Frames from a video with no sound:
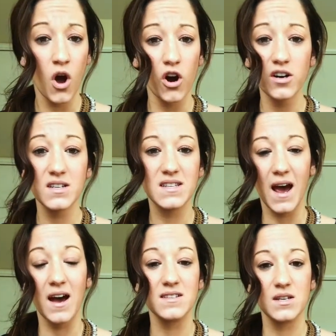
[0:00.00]
art is
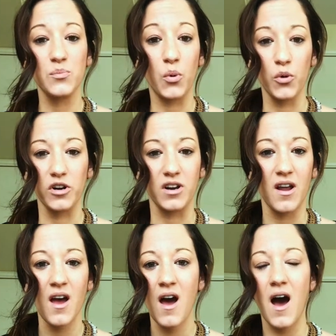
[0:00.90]
as important
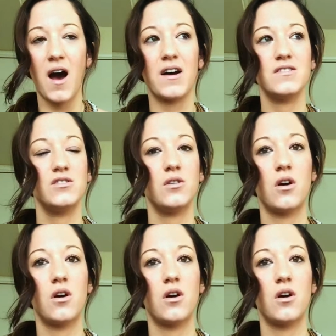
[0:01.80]
as,